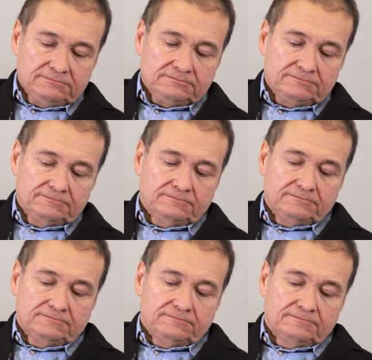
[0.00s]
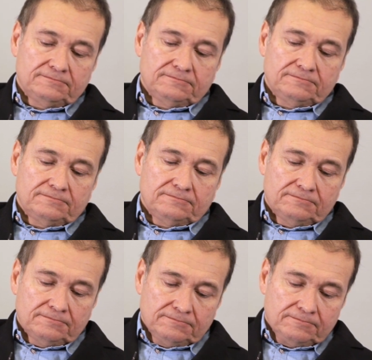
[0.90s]

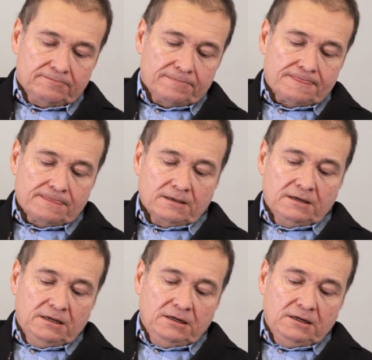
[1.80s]
Nothing is said.